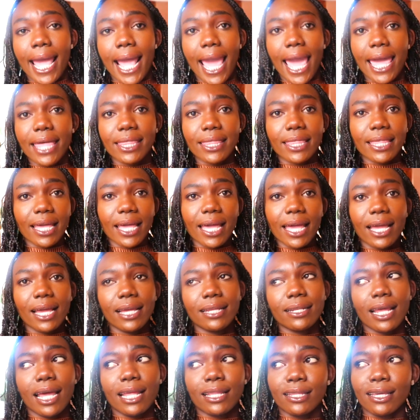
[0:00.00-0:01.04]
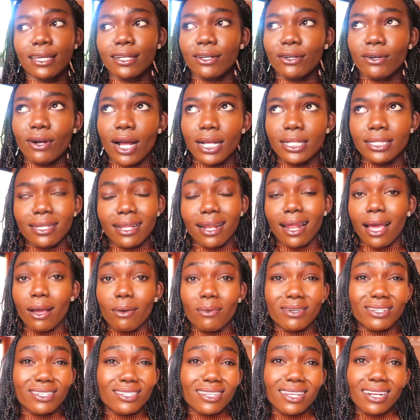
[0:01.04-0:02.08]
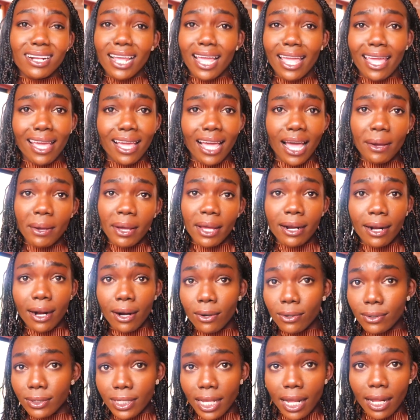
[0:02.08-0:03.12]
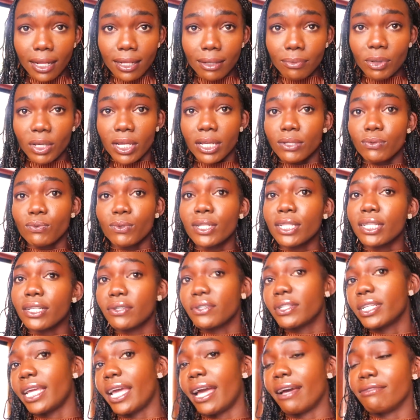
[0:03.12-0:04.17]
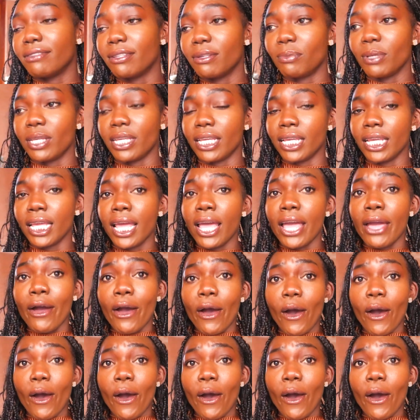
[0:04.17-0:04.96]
And then later on tonight, we're just gonna hang out at our hotel because we literally have to be